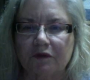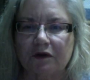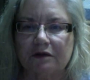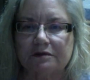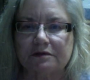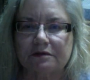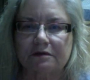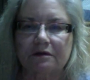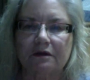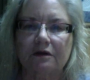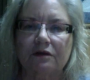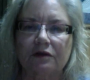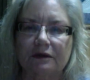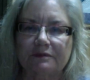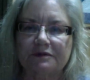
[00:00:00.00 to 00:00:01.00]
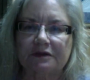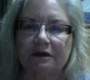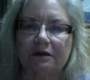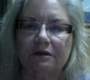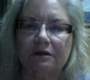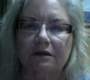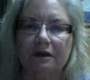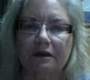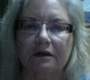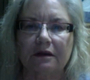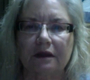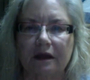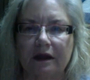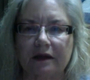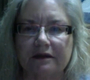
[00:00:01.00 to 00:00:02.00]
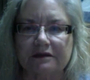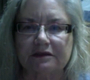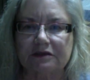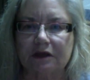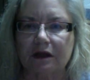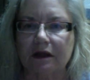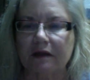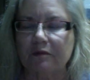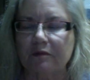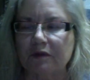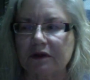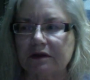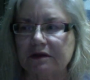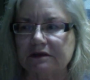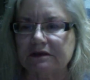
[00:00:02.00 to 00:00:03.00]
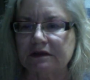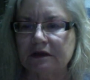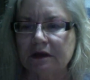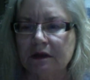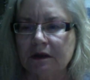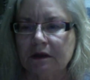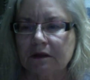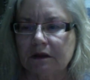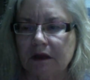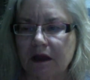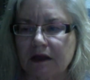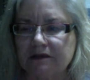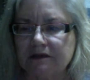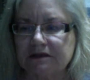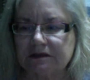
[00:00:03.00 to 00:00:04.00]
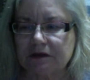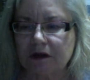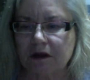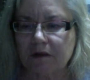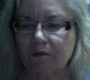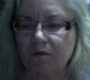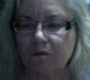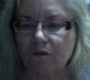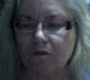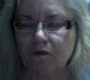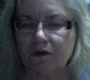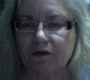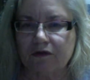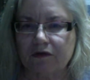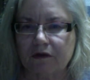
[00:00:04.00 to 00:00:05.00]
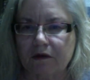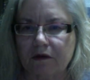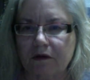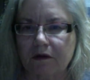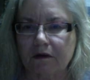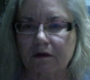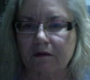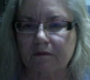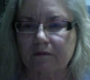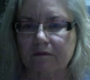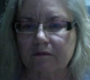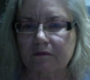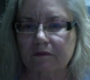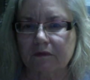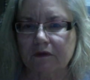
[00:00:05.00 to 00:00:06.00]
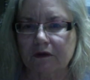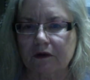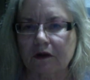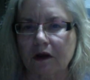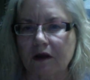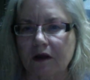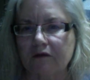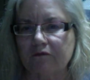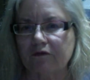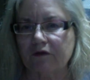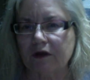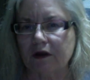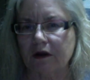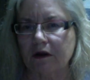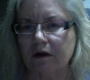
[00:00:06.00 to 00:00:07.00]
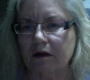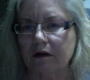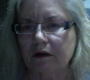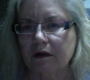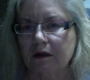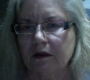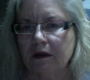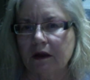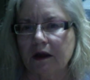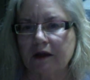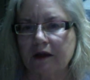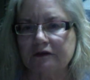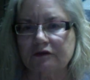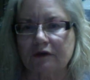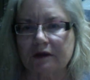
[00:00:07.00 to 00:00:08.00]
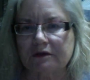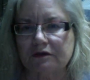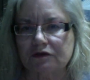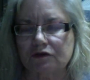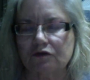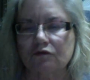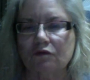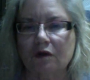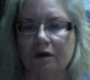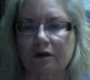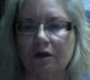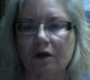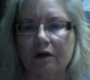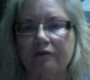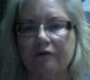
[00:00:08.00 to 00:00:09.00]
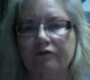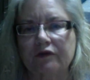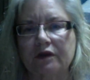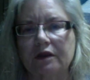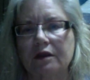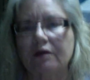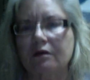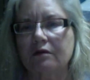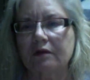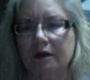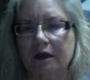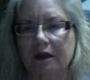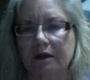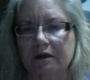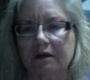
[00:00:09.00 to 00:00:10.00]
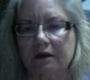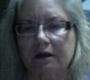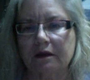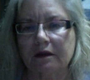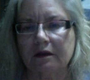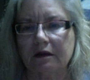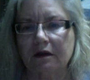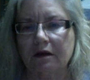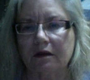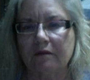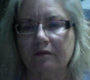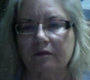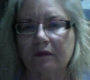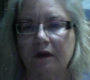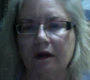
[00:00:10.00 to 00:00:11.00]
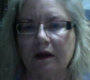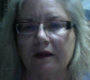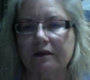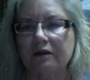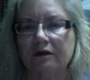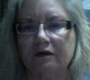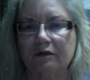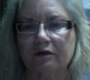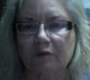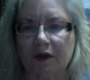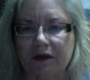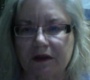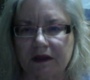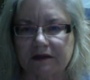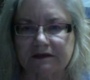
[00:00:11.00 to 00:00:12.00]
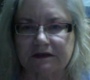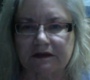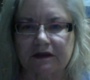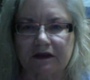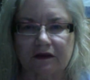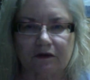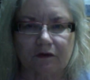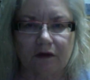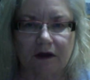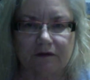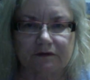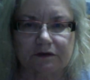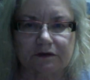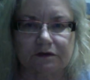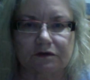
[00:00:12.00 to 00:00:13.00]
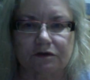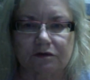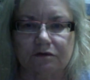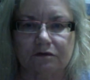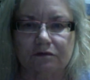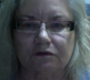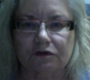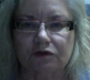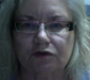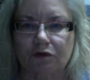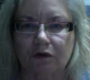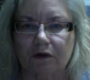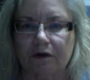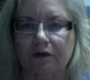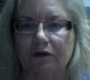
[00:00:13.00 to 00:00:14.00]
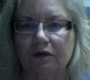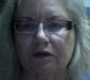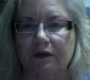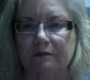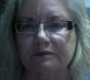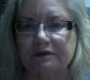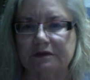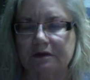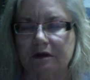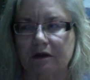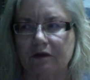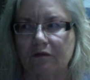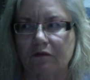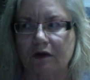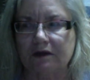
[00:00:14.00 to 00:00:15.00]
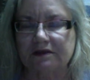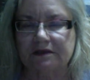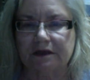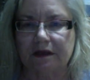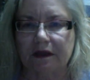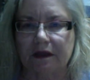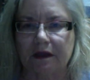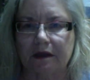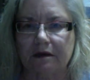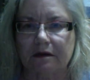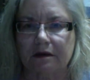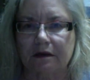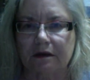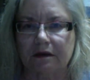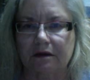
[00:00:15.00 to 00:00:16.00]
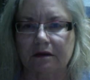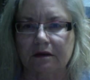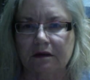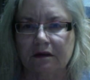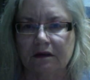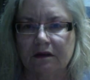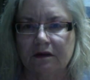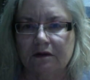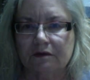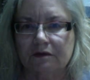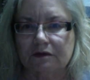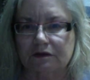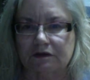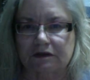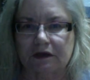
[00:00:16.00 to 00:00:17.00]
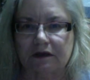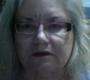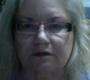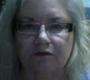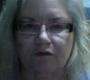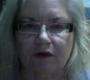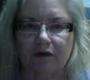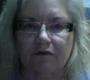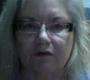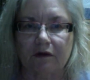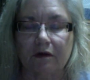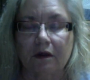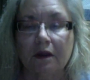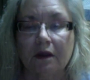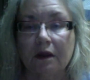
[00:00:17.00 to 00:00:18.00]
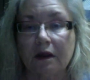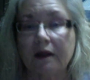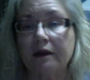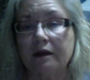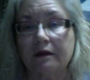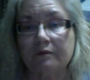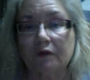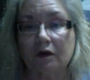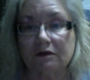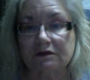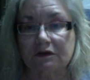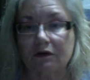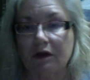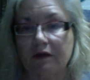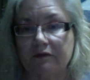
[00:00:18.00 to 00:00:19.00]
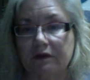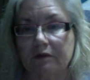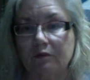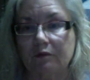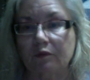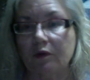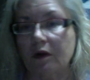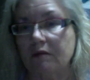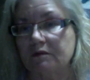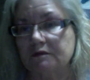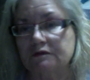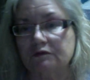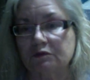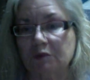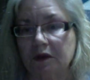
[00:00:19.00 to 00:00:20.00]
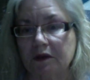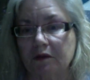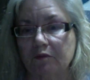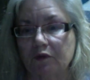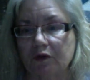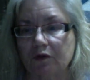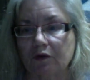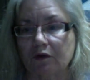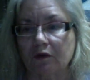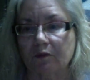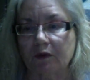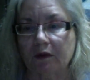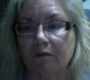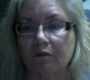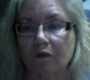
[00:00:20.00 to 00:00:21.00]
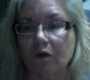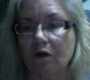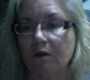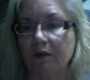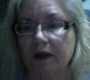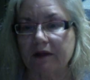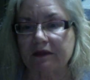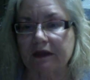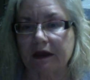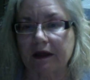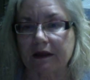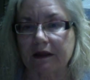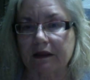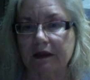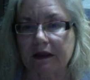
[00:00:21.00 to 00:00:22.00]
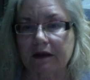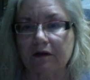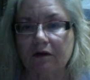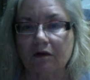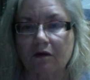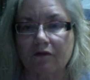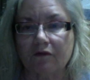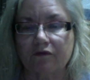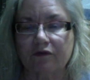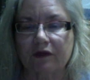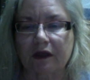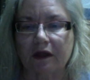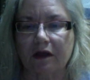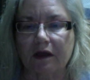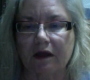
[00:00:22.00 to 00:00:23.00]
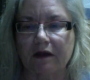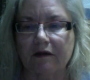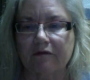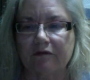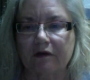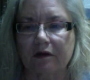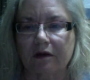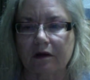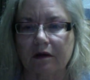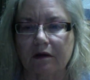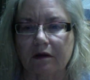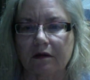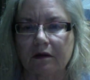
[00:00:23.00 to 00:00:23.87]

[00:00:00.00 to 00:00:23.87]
to do the clips a little at a time, because last time with the cotton fair, I tried to do one long video, and I learned my lesson that you have to do short clips, otherwise the editing just takes forever. And I'm also having problems with my computer, but more about that later. Hopefully I'll have